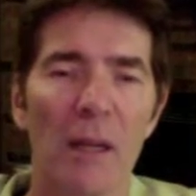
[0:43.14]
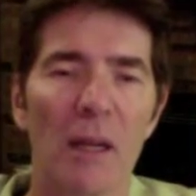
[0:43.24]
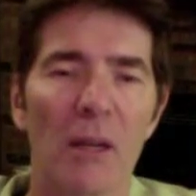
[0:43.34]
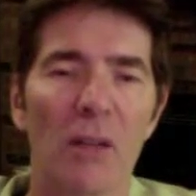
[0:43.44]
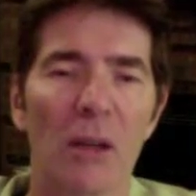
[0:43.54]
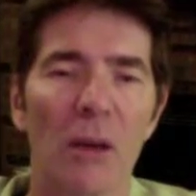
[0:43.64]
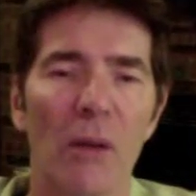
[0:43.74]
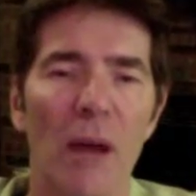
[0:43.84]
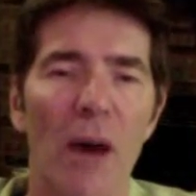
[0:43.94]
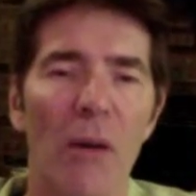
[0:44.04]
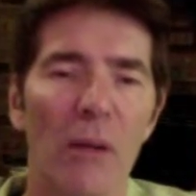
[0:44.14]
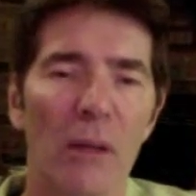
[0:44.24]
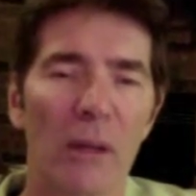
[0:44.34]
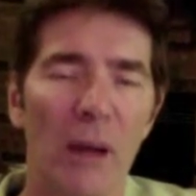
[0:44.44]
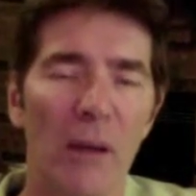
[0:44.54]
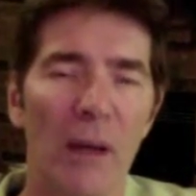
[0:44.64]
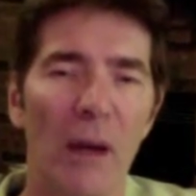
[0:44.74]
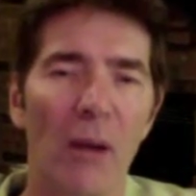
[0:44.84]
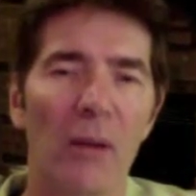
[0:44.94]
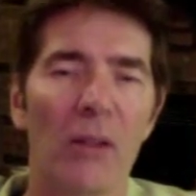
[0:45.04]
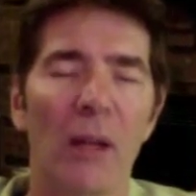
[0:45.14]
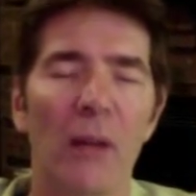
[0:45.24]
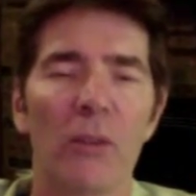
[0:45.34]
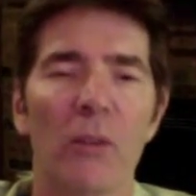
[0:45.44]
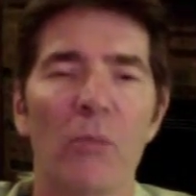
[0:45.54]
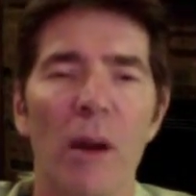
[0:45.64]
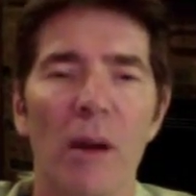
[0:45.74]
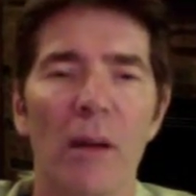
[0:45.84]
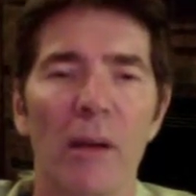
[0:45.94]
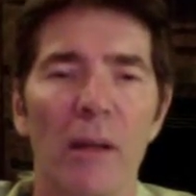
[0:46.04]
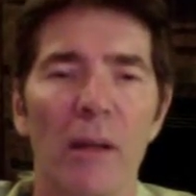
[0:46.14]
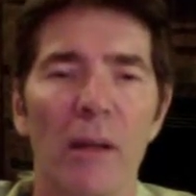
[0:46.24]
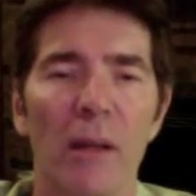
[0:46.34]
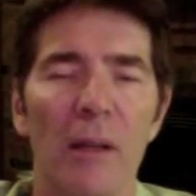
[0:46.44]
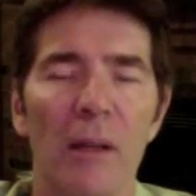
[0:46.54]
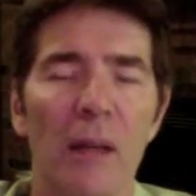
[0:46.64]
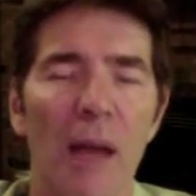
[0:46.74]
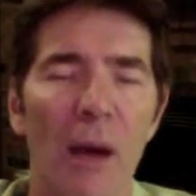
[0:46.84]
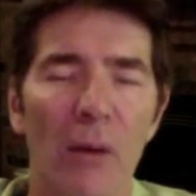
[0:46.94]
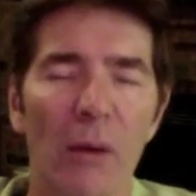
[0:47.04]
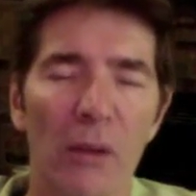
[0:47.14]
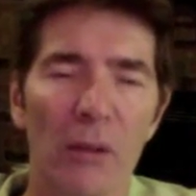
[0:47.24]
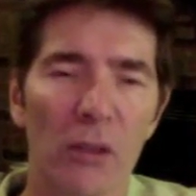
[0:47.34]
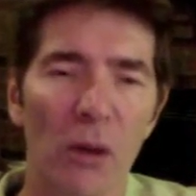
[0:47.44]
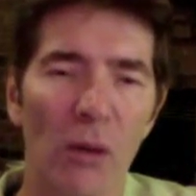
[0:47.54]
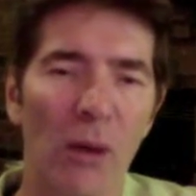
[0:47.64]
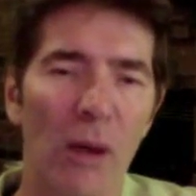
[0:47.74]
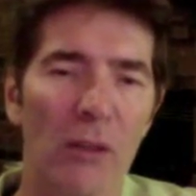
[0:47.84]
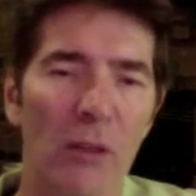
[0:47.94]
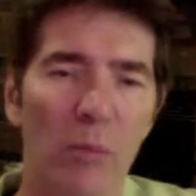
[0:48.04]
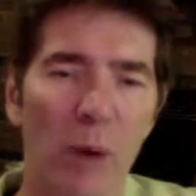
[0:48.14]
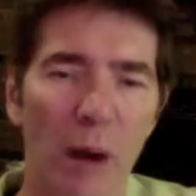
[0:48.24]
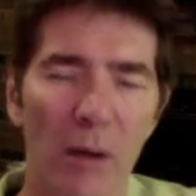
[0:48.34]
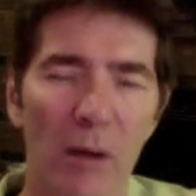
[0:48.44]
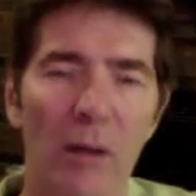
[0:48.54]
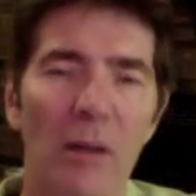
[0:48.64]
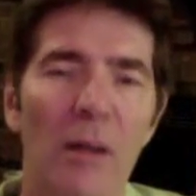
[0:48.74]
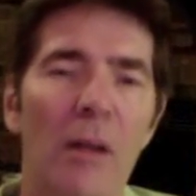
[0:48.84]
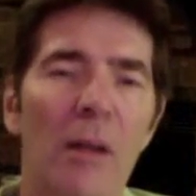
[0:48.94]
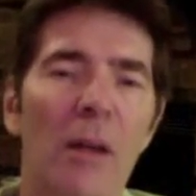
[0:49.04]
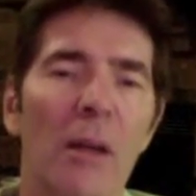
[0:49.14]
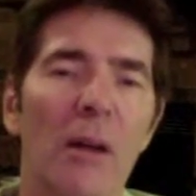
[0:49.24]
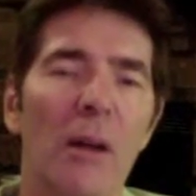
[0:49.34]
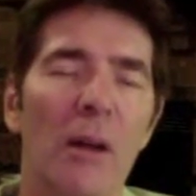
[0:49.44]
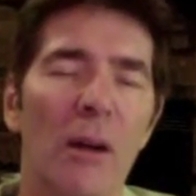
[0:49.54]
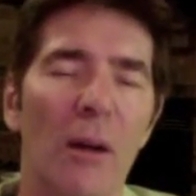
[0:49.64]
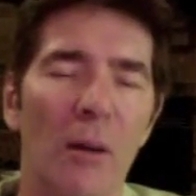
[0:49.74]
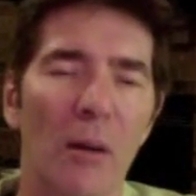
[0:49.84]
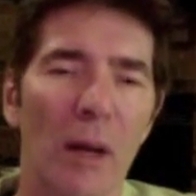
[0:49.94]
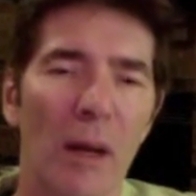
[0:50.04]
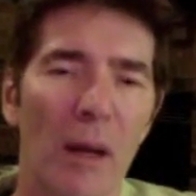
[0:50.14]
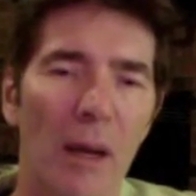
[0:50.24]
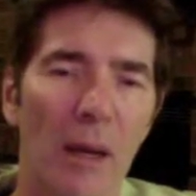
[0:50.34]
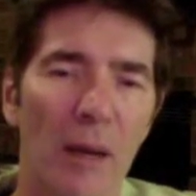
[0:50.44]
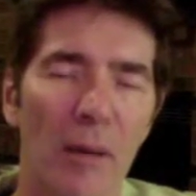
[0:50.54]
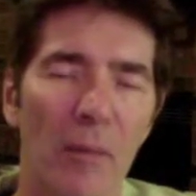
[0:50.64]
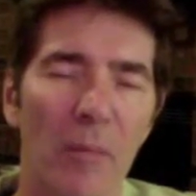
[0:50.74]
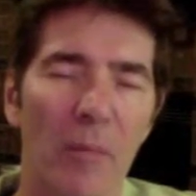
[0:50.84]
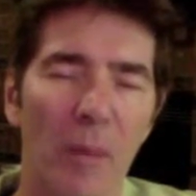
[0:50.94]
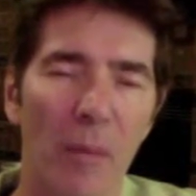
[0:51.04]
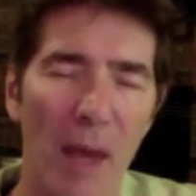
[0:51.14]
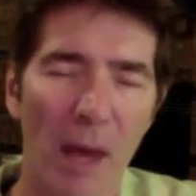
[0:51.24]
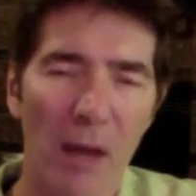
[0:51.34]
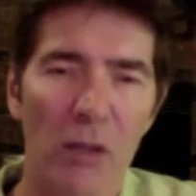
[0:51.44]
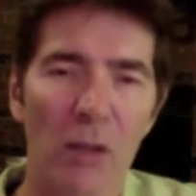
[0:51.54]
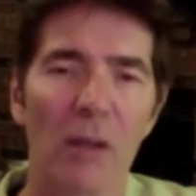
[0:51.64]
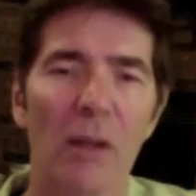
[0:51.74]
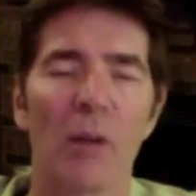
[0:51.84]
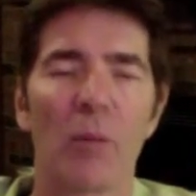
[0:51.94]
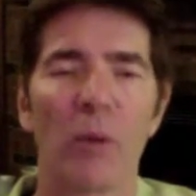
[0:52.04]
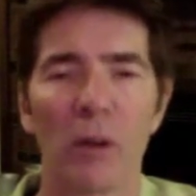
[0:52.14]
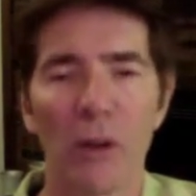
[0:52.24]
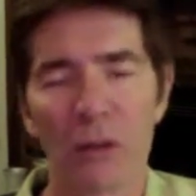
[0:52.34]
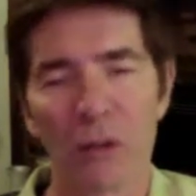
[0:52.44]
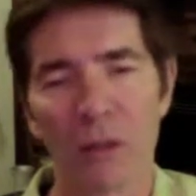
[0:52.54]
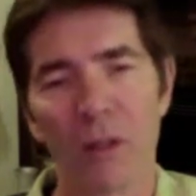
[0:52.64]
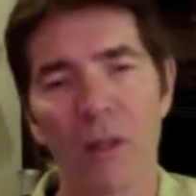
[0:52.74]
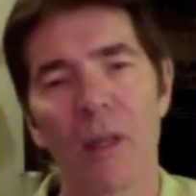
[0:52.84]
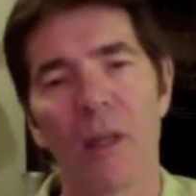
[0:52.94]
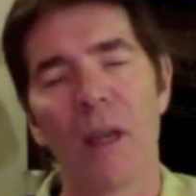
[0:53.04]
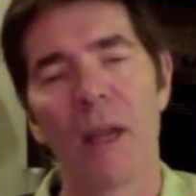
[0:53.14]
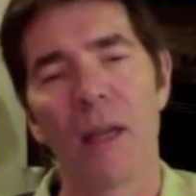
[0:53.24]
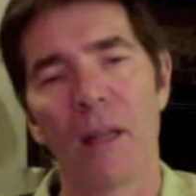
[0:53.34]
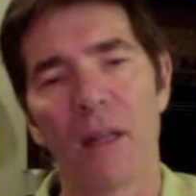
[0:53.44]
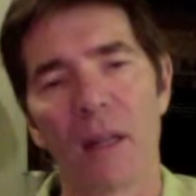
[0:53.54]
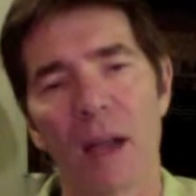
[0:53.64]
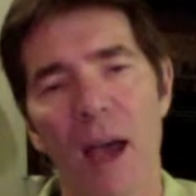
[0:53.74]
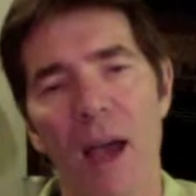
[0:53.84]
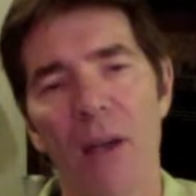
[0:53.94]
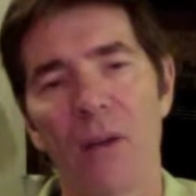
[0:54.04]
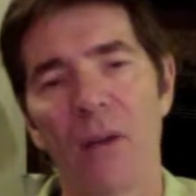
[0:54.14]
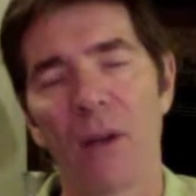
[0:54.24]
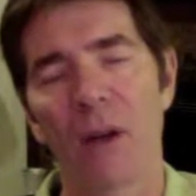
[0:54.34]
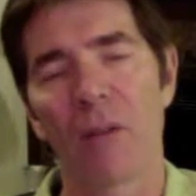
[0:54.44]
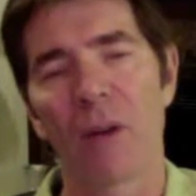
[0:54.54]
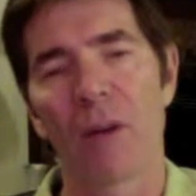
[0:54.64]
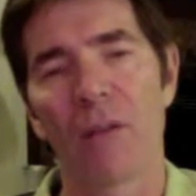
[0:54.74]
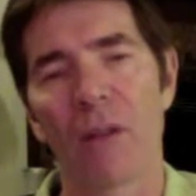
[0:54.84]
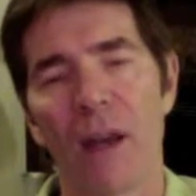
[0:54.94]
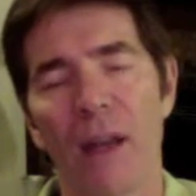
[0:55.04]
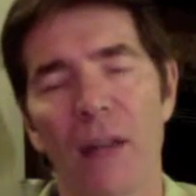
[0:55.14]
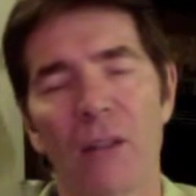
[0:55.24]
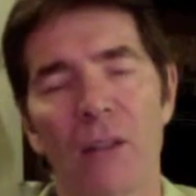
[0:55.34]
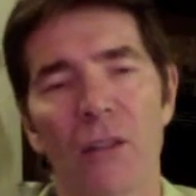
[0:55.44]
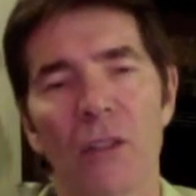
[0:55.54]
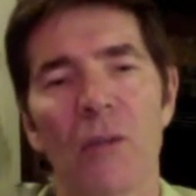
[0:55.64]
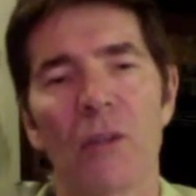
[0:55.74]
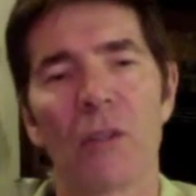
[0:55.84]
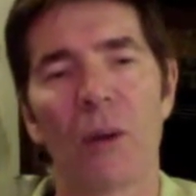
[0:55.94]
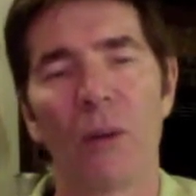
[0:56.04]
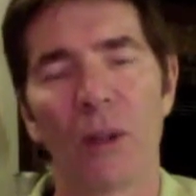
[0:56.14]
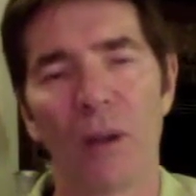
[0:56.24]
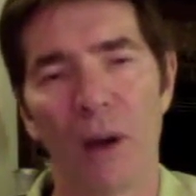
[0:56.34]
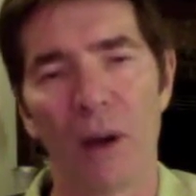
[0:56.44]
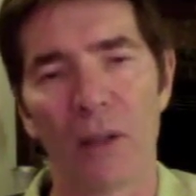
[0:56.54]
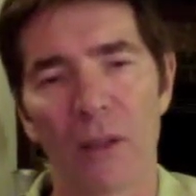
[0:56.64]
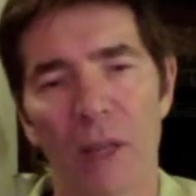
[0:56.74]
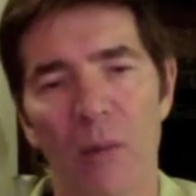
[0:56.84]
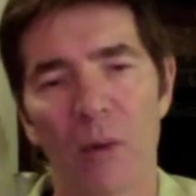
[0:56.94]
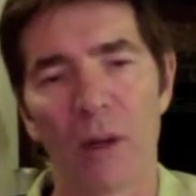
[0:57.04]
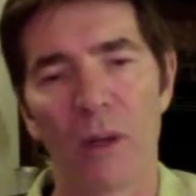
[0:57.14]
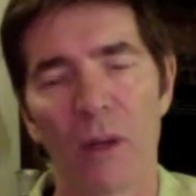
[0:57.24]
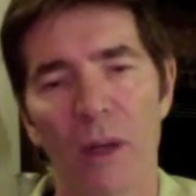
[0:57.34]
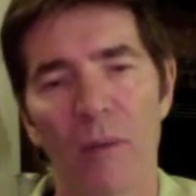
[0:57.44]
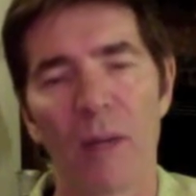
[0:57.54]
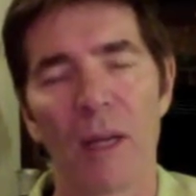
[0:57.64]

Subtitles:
So now, not only did she not lose now Joan lost her partner, her manager, her producer, and then the guy who took care of all her finances. She was totally lost at that point in time.